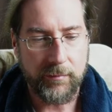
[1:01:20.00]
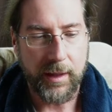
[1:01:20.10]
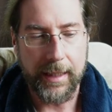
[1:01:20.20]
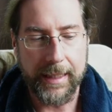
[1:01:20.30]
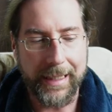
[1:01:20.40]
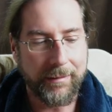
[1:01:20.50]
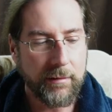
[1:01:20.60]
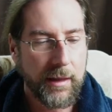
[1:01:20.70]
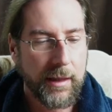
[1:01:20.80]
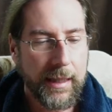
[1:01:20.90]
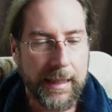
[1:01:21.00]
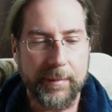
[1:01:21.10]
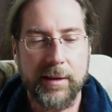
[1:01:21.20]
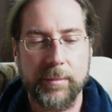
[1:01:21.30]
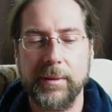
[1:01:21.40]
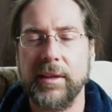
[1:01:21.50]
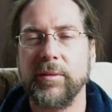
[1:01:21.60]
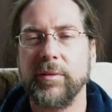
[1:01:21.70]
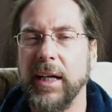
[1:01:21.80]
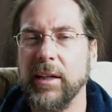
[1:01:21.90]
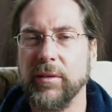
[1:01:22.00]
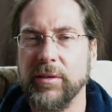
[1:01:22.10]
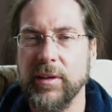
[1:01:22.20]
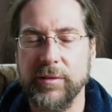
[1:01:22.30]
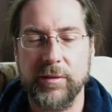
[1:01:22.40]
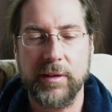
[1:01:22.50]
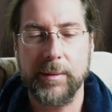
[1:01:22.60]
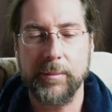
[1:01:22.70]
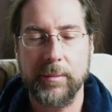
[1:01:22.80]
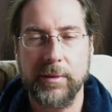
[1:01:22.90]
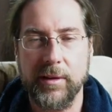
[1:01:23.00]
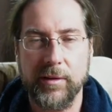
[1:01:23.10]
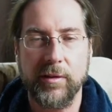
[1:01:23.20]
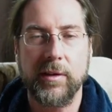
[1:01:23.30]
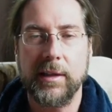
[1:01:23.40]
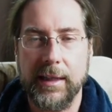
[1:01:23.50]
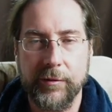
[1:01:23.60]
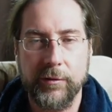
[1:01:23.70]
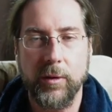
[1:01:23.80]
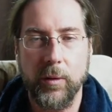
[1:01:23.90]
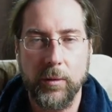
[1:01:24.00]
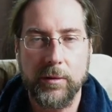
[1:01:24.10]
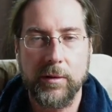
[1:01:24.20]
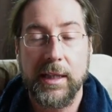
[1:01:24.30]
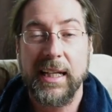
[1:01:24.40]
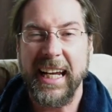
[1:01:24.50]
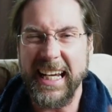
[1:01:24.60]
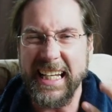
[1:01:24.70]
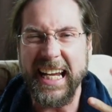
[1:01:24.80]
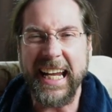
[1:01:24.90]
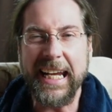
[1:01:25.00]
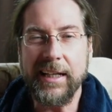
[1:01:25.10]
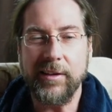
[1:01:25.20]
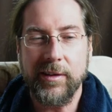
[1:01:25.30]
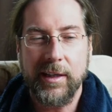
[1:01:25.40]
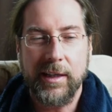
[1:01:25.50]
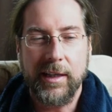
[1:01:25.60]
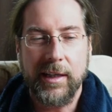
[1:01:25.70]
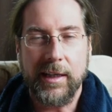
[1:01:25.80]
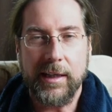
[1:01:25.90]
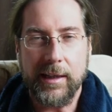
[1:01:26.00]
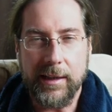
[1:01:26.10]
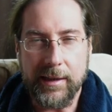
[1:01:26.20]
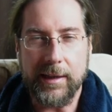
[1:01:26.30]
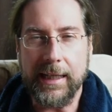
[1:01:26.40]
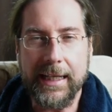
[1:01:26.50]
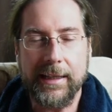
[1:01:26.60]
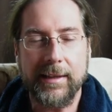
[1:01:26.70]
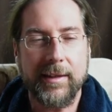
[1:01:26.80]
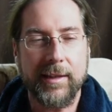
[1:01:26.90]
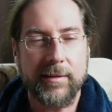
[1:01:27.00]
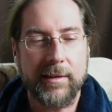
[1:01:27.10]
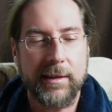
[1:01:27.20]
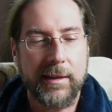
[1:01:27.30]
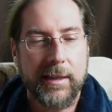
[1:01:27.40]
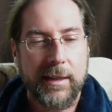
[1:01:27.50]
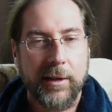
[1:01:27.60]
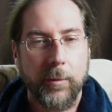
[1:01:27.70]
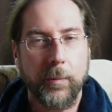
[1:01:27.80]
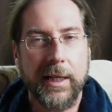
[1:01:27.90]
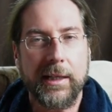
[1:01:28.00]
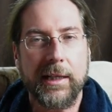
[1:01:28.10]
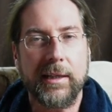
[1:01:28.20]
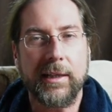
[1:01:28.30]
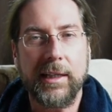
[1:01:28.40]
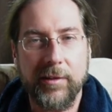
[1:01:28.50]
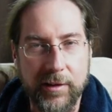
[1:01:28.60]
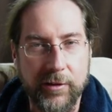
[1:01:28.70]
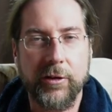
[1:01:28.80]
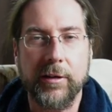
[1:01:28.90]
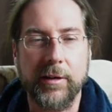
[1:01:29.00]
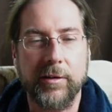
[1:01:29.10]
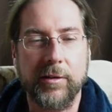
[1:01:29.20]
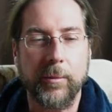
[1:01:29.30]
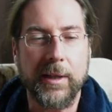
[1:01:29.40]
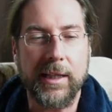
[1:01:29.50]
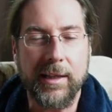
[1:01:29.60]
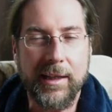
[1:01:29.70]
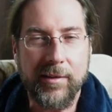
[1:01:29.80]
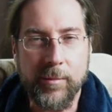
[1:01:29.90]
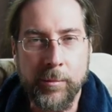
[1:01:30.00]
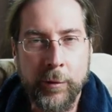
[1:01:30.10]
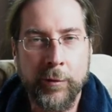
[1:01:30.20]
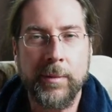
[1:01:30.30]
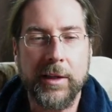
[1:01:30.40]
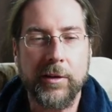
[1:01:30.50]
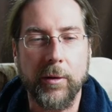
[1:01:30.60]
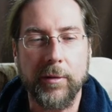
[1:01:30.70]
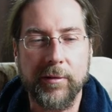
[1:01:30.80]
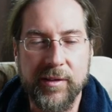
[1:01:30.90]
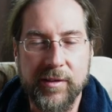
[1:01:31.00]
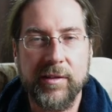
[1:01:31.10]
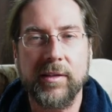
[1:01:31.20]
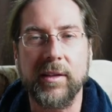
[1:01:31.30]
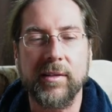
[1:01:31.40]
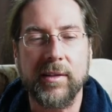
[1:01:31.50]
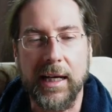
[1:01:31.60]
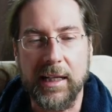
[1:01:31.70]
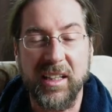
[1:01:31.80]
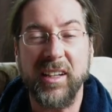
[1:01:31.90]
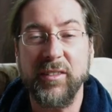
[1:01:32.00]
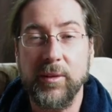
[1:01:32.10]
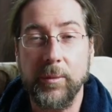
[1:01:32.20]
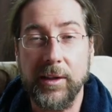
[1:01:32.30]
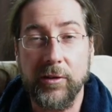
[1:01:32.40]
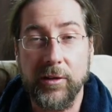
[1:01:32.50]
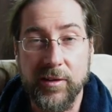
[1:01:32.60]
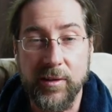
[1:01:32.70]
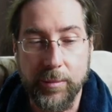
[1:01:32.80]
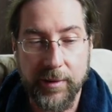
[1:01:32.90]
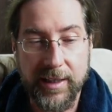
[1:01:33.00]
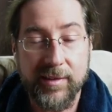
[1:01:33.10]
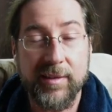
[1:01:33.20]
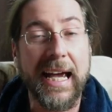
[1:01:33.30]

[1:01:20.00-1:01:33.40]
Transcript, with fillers: And I'm not the biggest fan of self-driving because I still have to hold. And I hate, like in Tesla, when it needs a jerk, so when it needs a movement or a resistance. I love it when it's just a press.